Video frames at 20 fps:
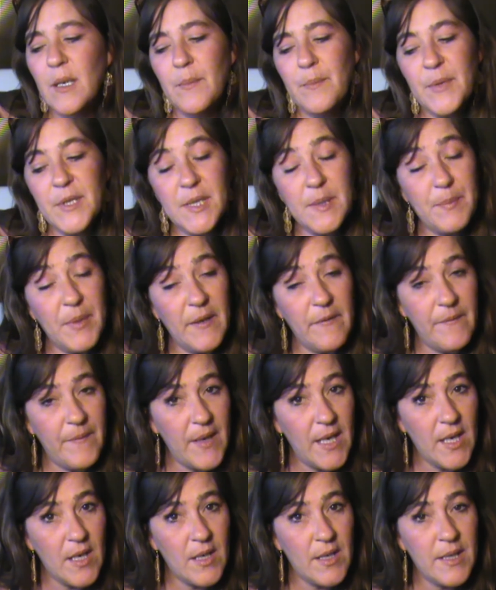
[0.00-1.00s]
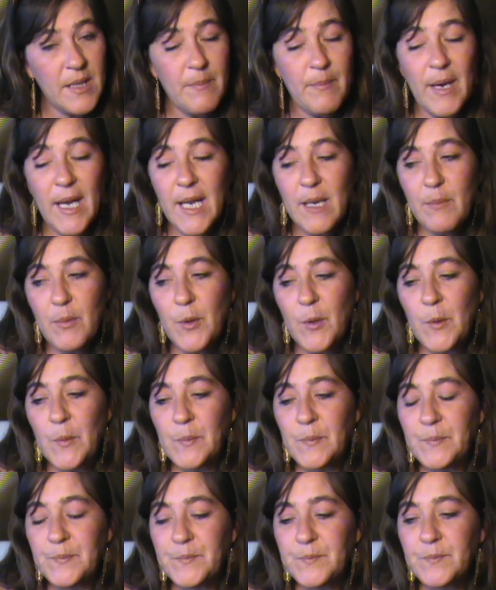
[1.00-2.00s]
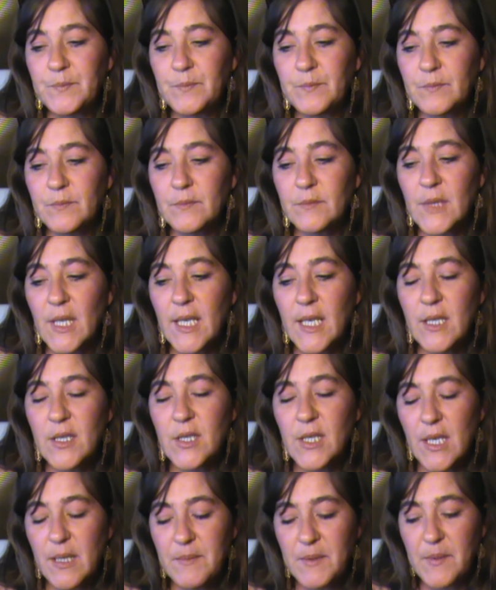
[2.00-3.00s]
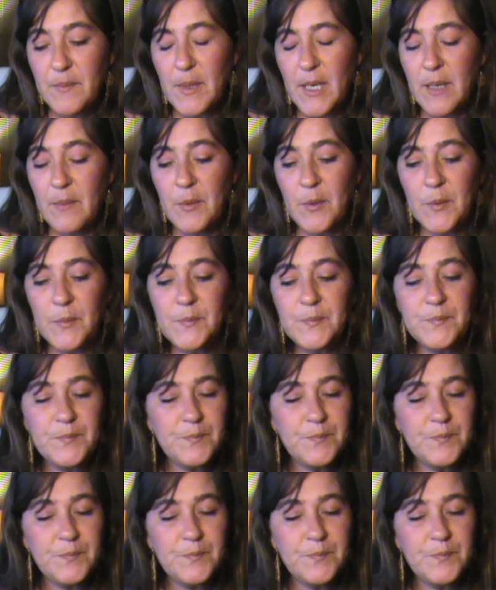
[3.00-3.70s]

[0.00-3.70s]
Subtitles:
But to be fair, in the Bible, the King James Bible,